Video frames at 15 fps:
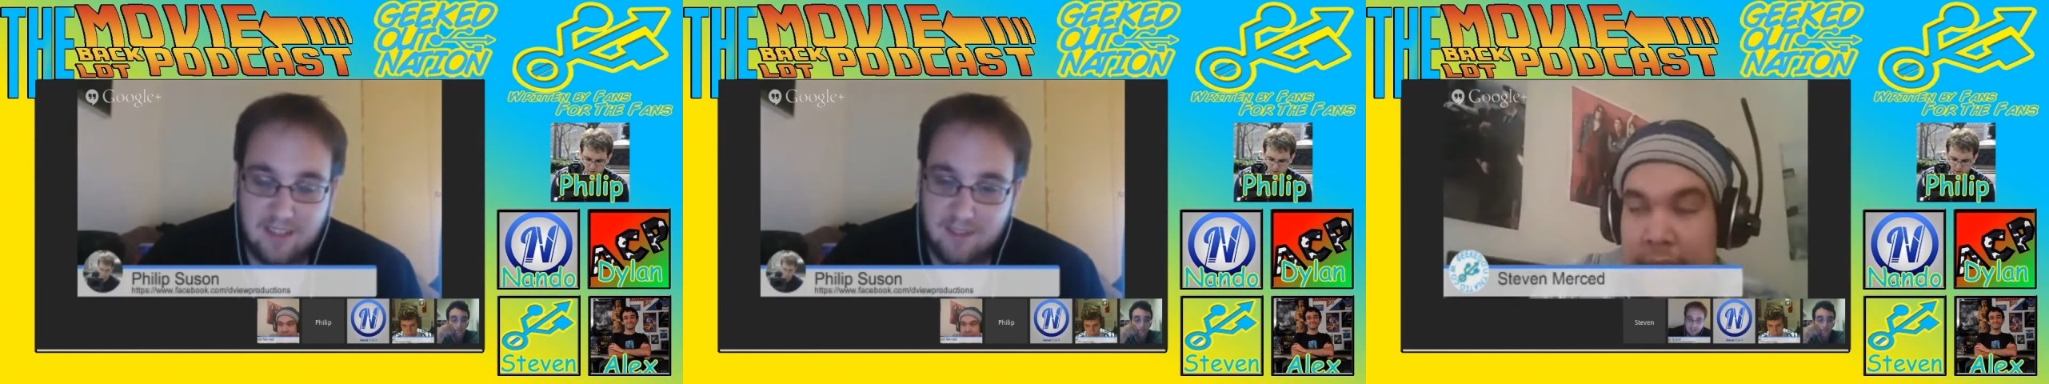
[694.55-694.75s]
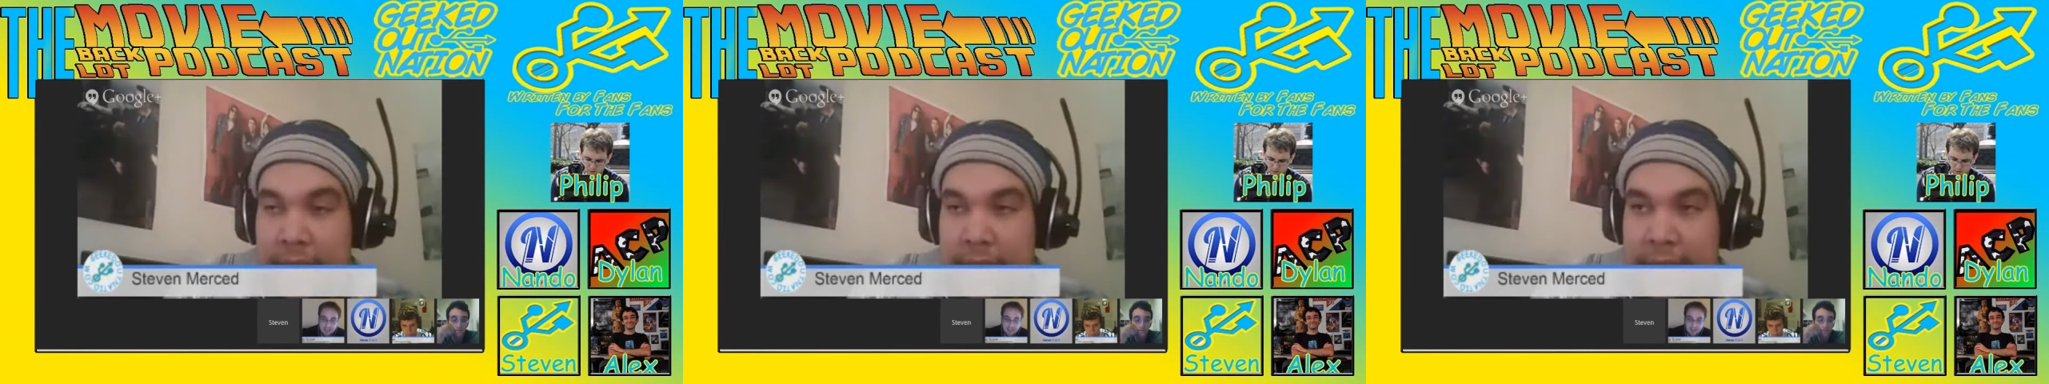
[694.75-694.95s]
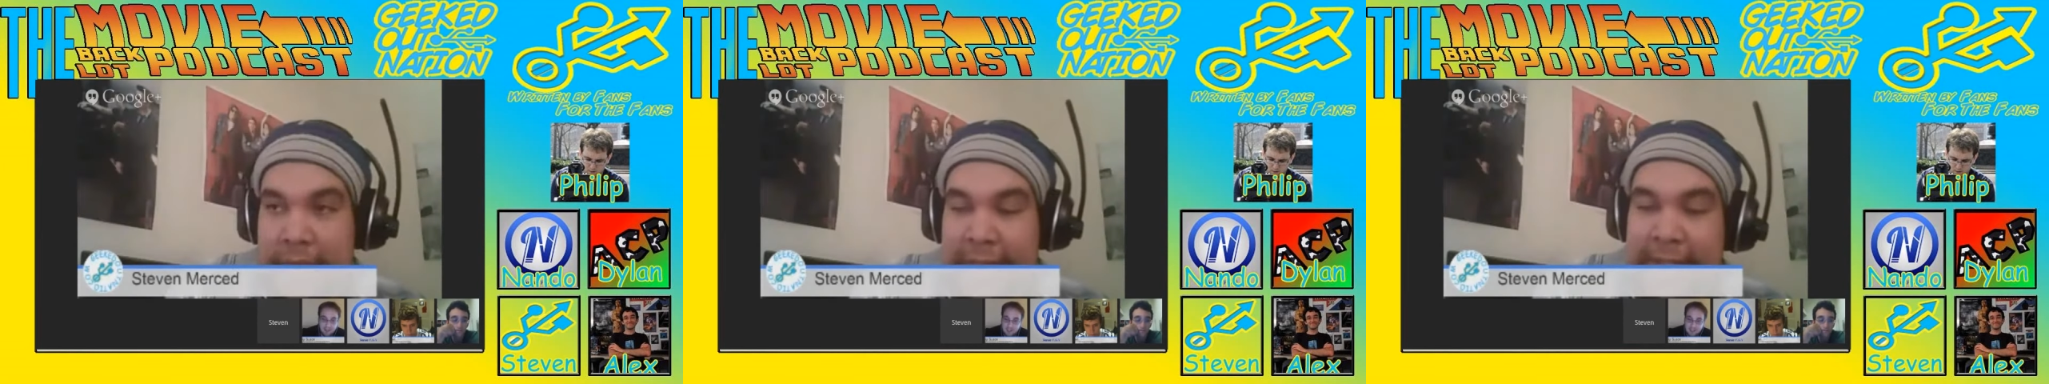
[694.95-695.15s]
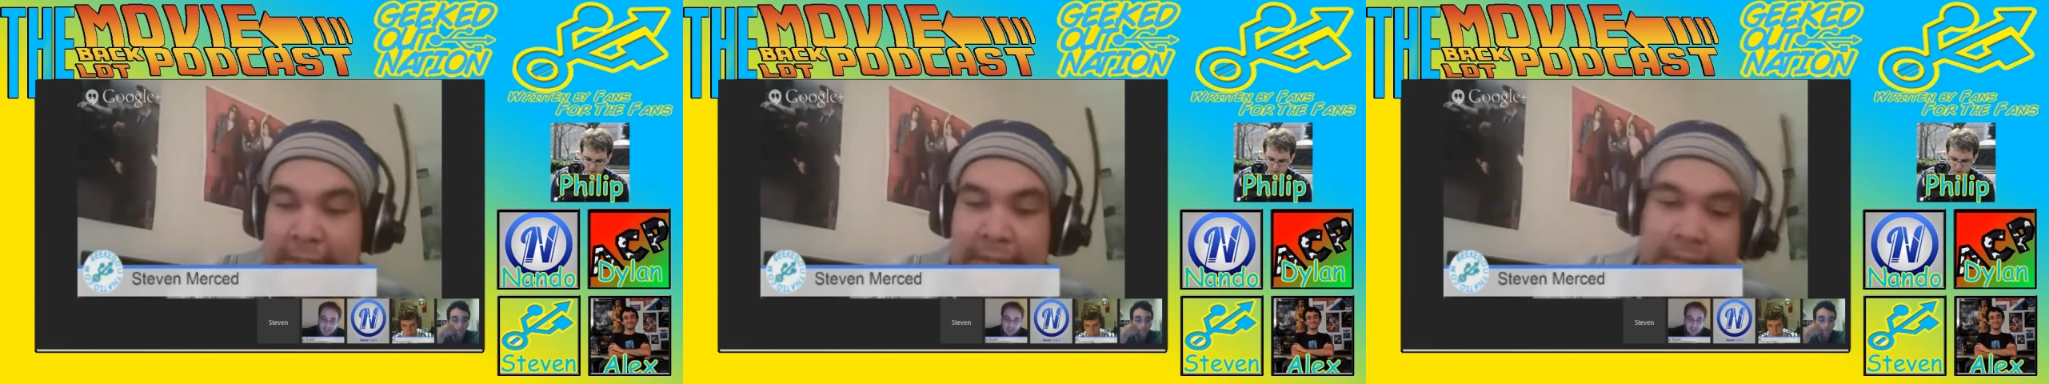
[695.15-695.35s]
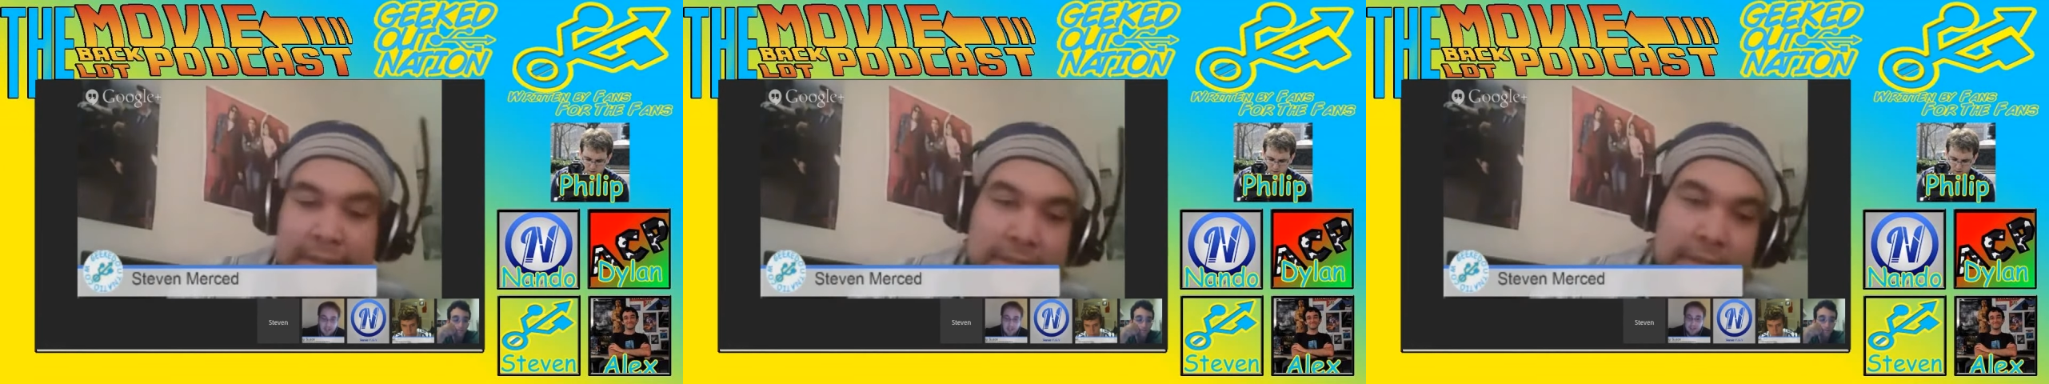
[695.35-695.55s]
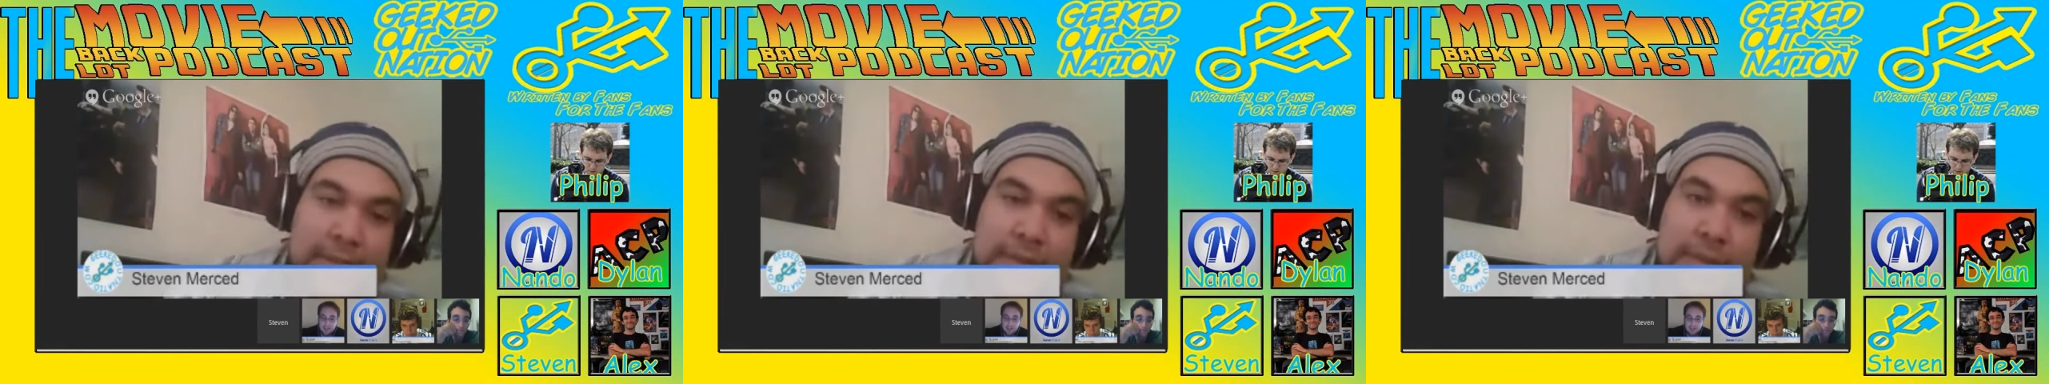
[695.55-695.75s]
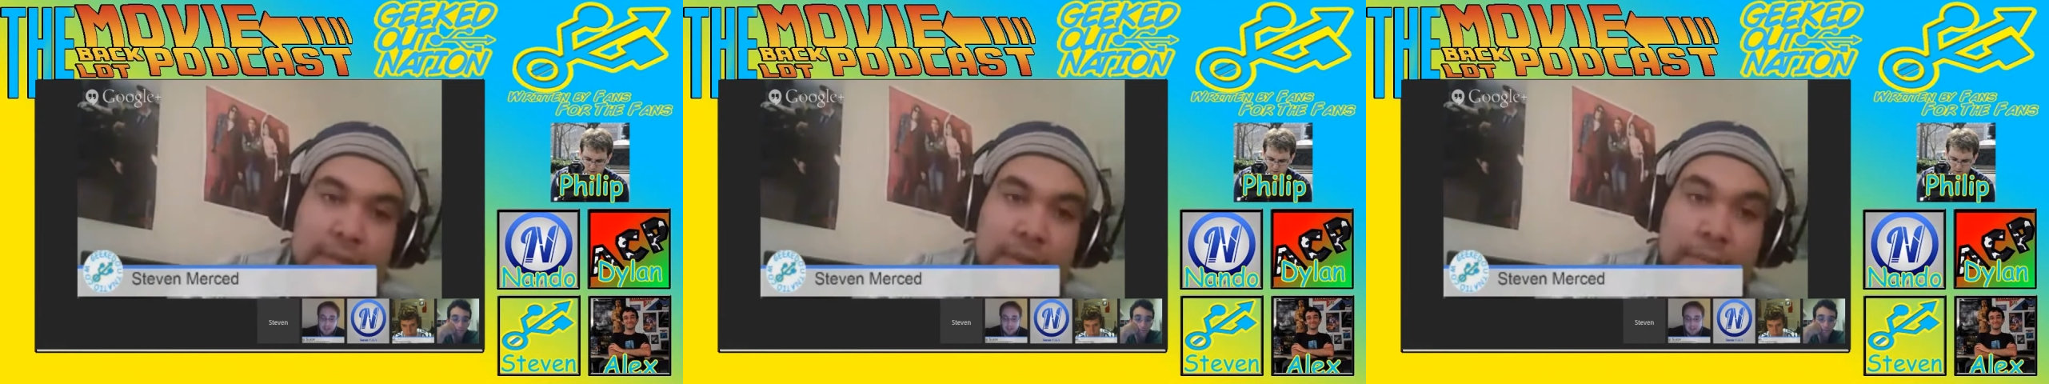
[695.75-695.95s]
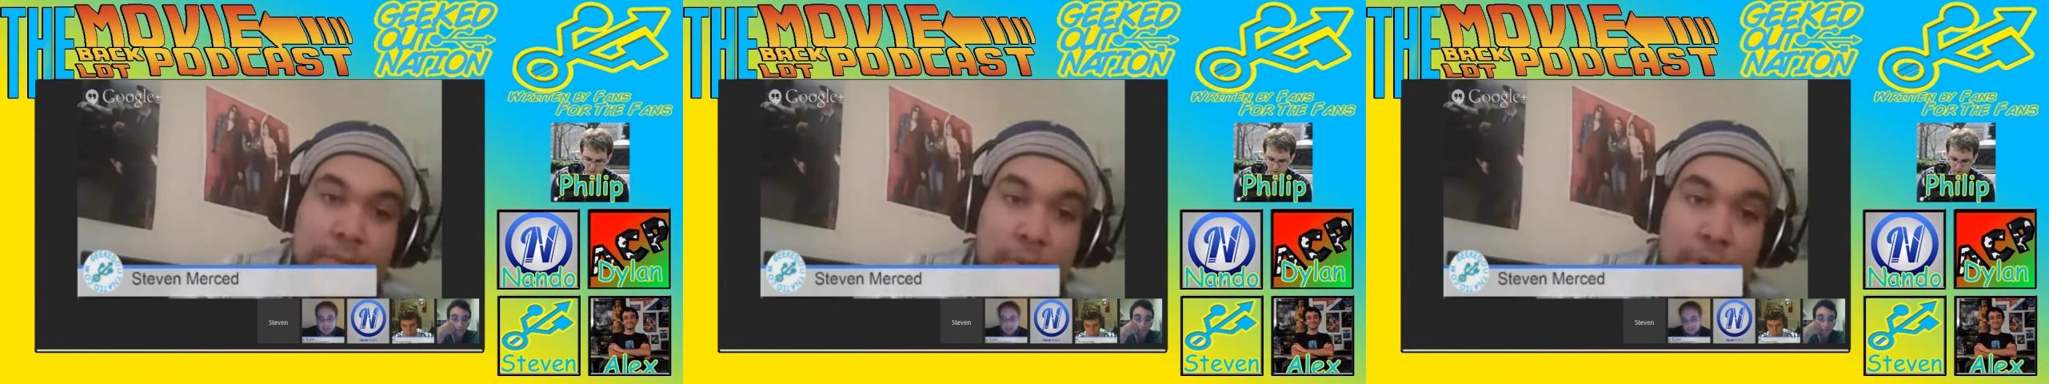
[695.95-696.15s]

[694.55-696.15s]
Tyrese came back because of